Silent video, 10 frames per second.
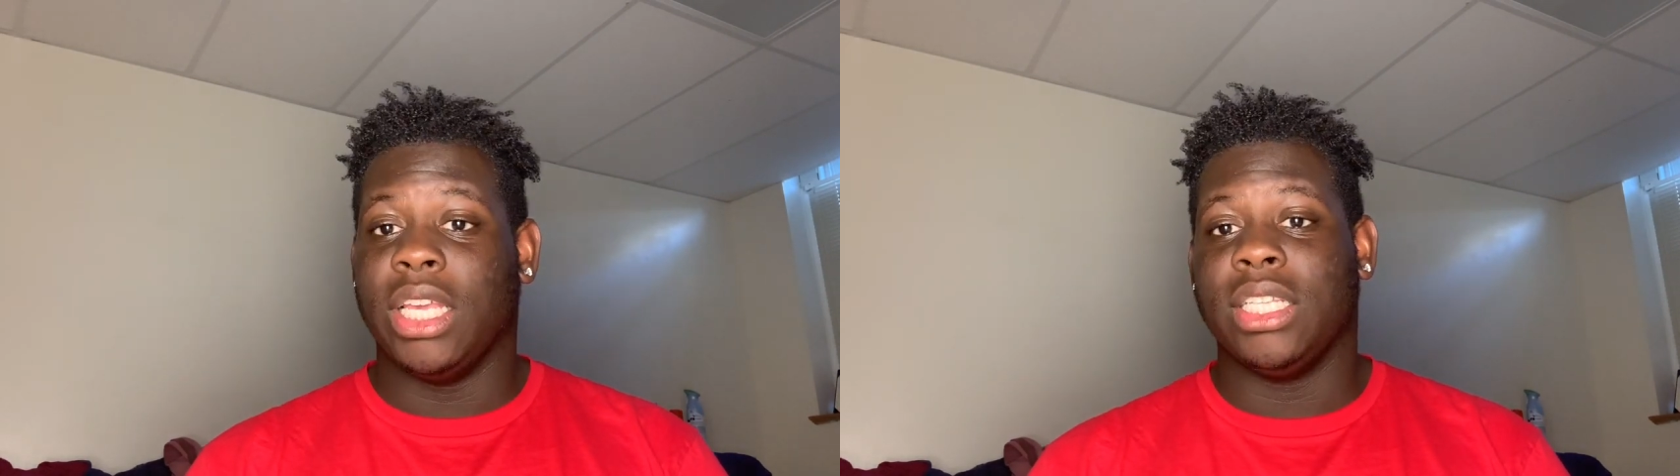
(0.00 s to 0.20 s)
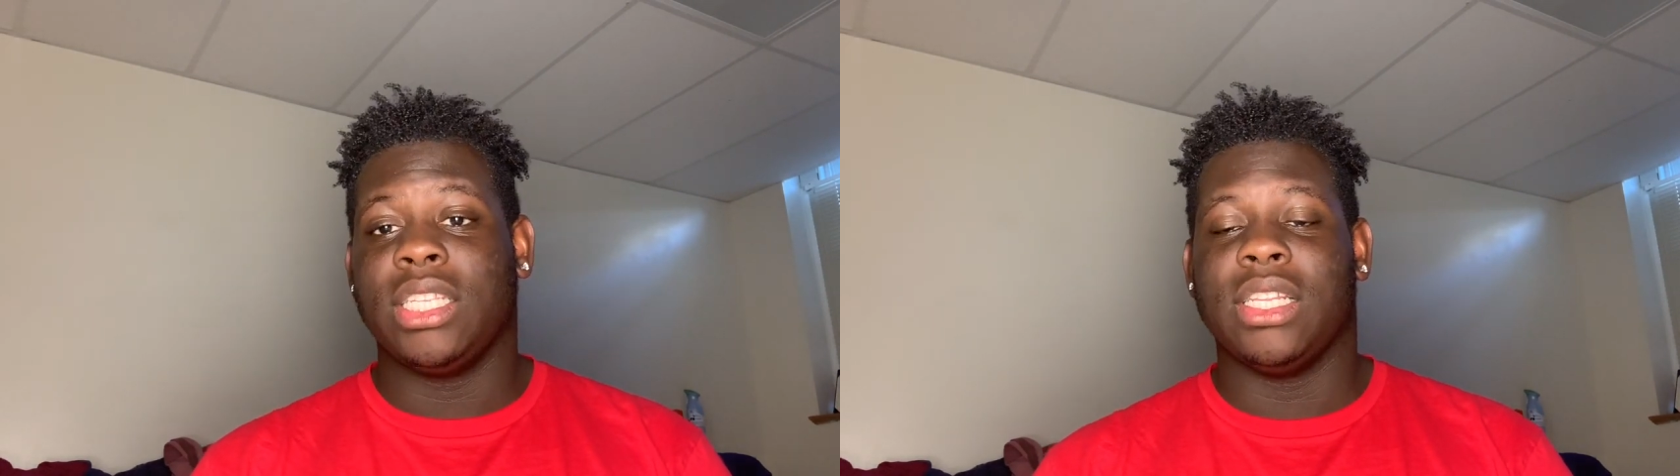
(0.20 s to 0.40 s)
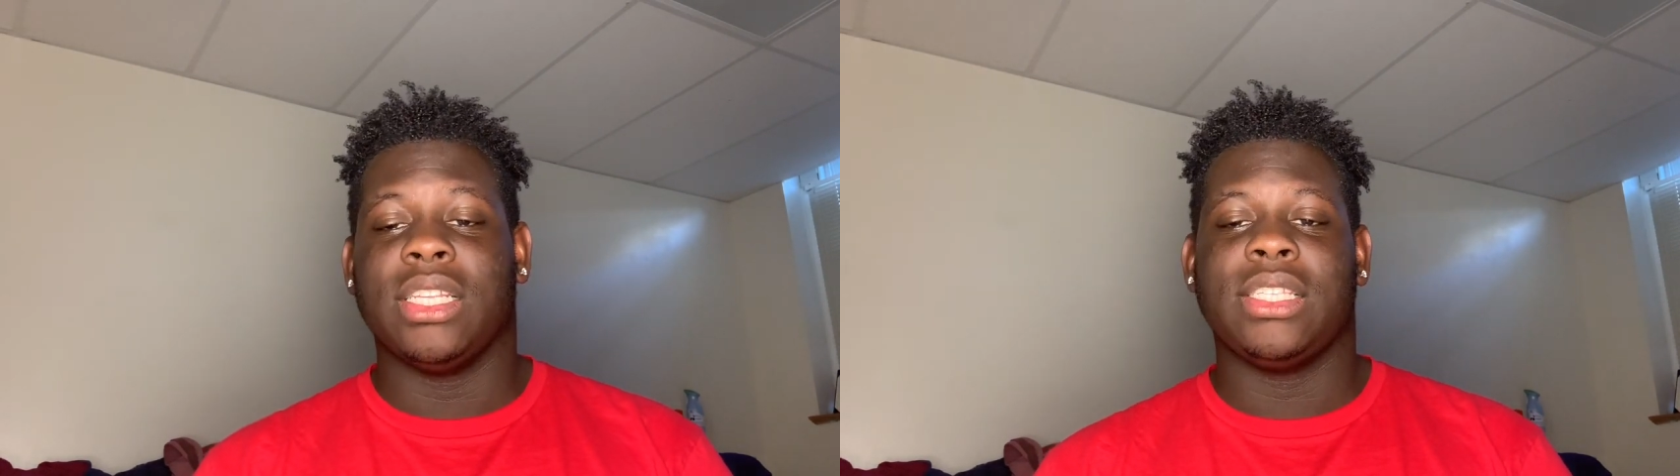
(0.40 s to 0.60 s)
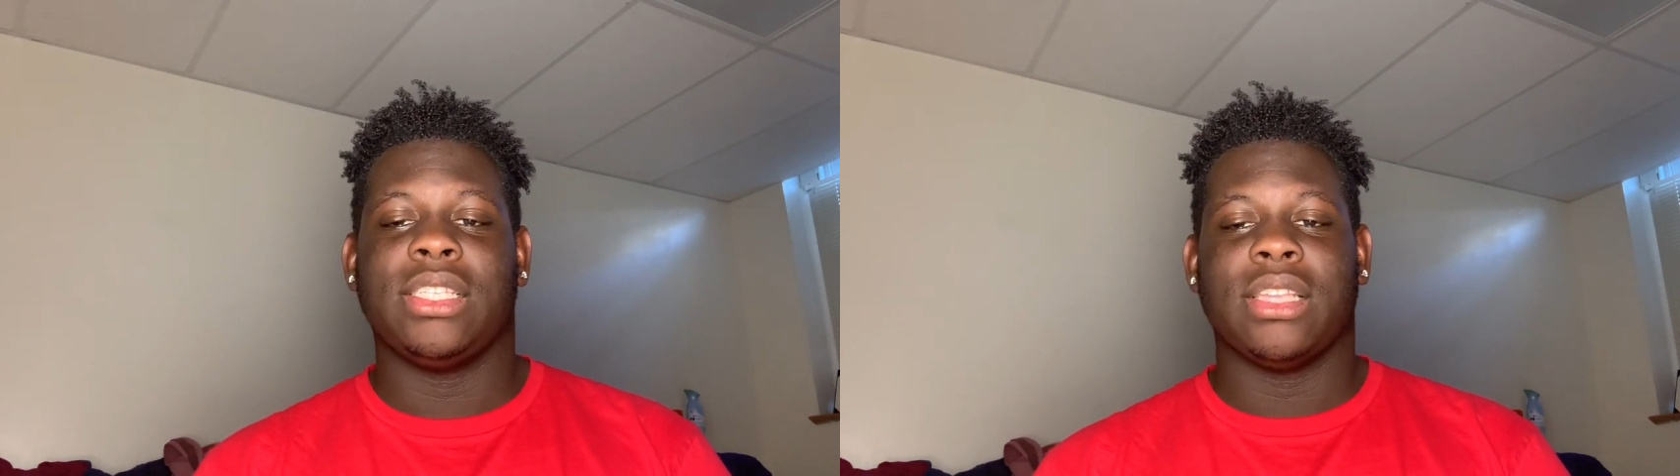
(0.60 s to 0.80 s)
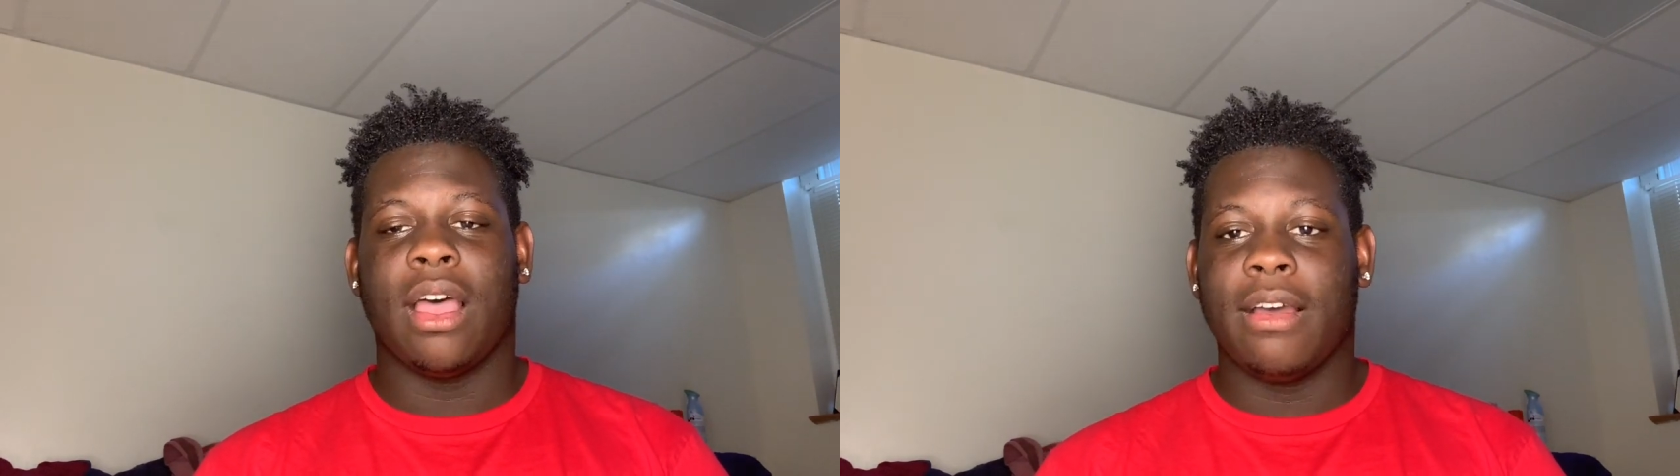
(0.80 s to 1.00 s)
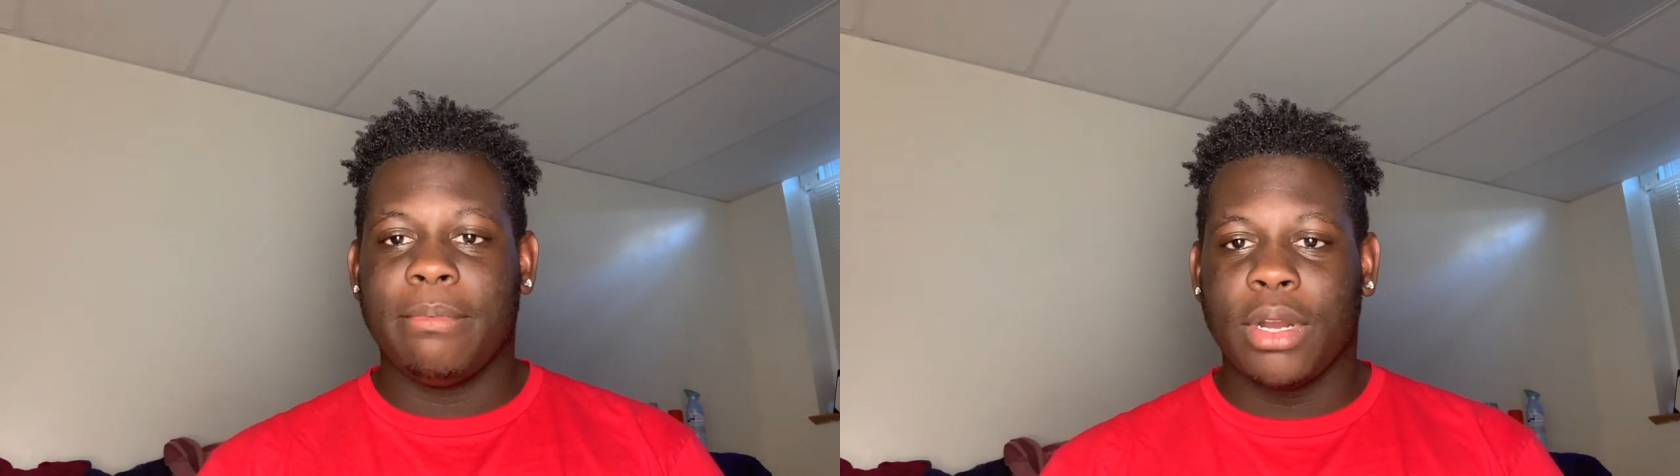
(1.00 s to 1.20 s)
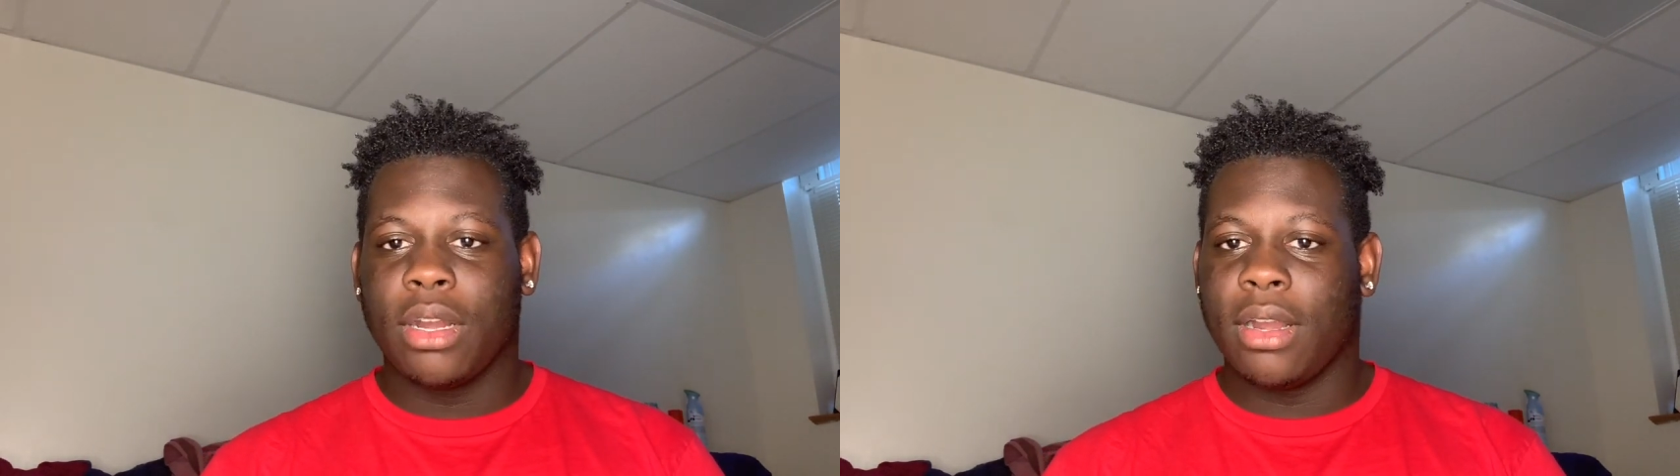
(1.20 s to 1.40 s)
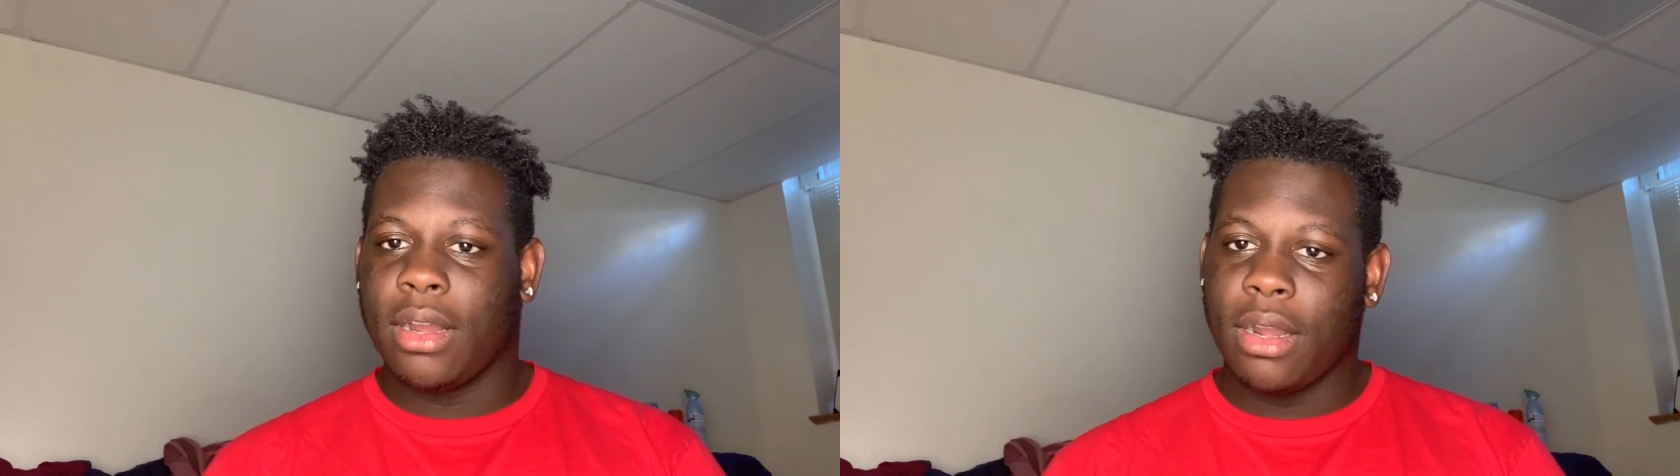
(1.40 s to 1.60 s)
into the
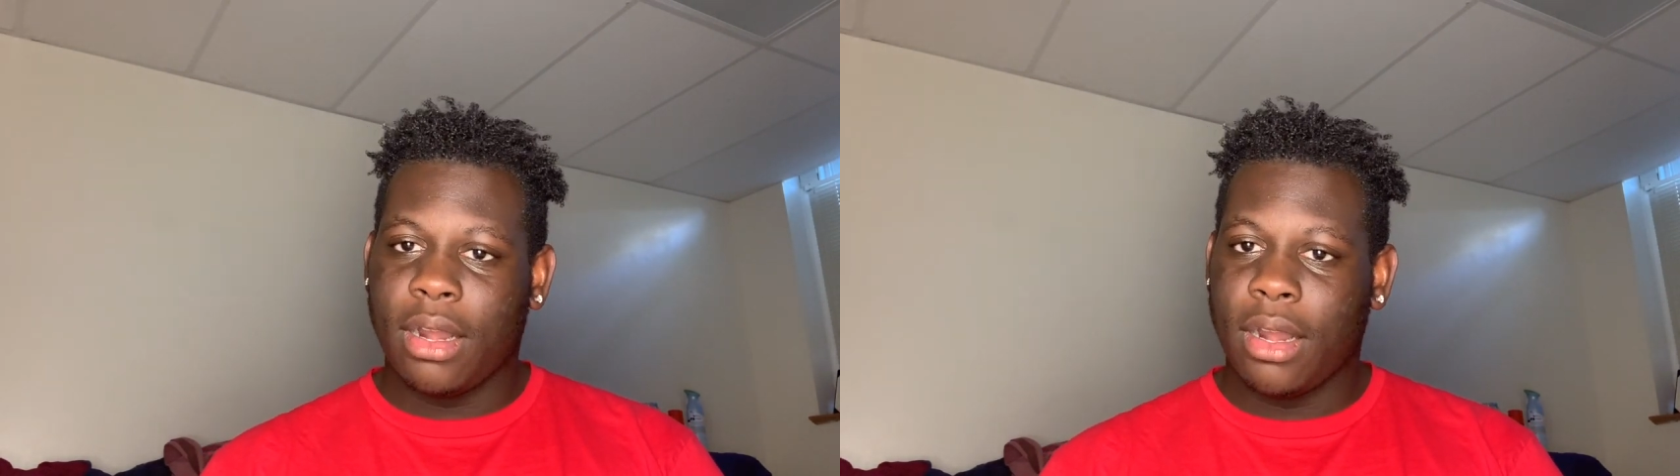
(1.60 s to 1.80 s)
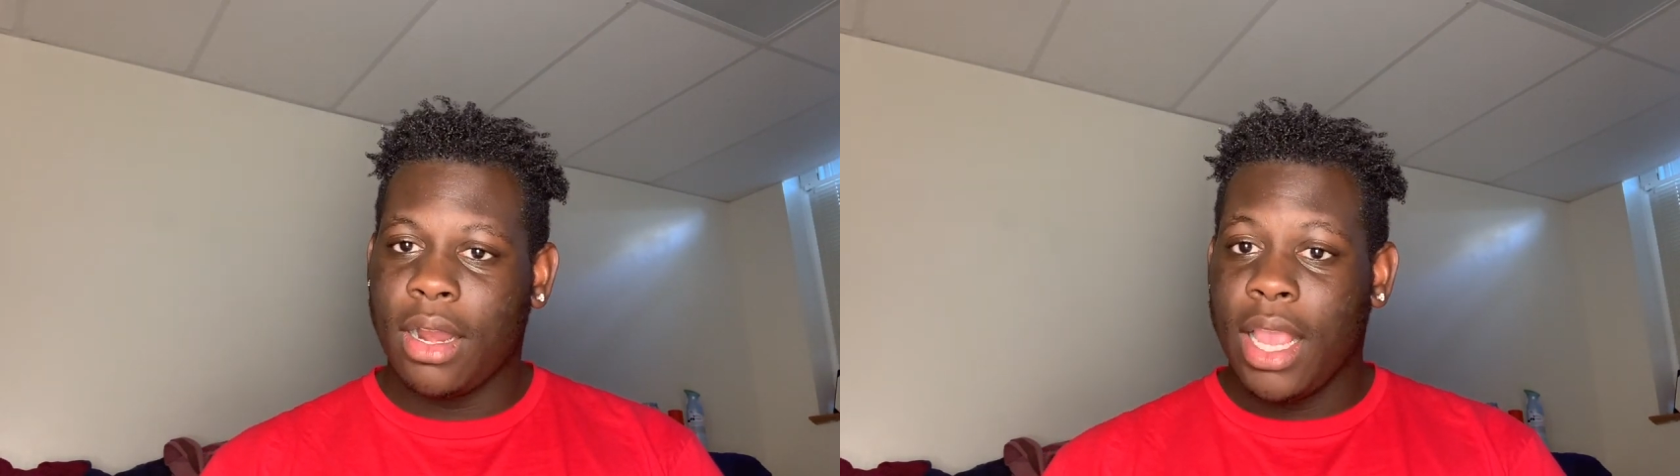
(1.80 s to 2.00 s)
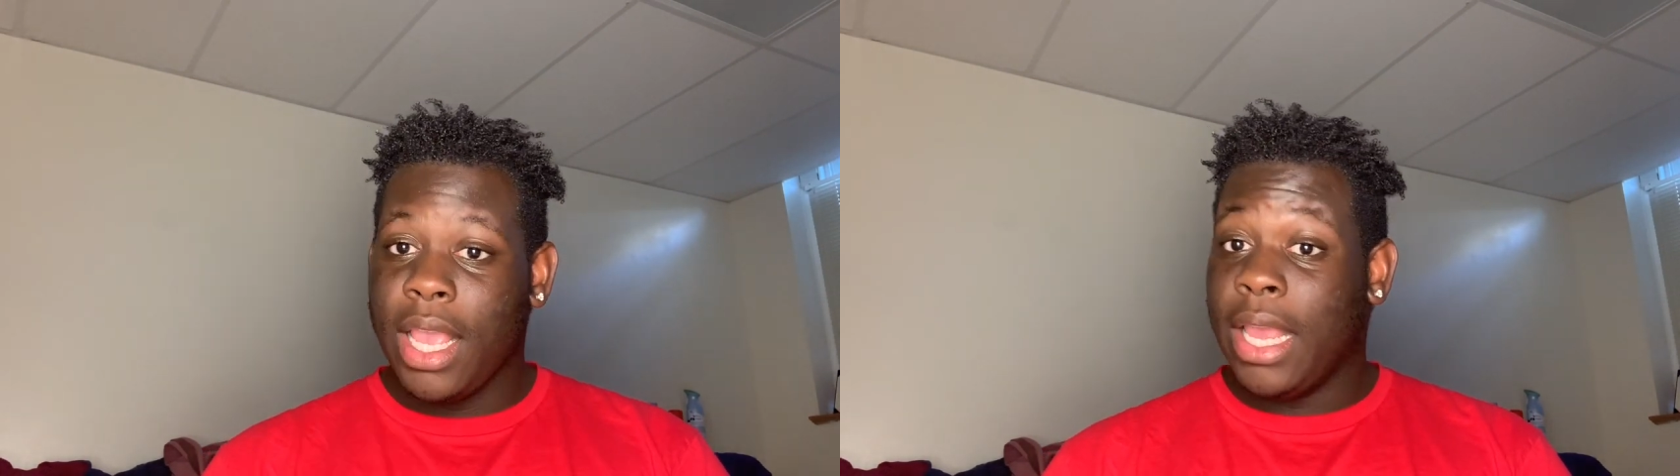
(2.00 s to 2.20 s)
summer,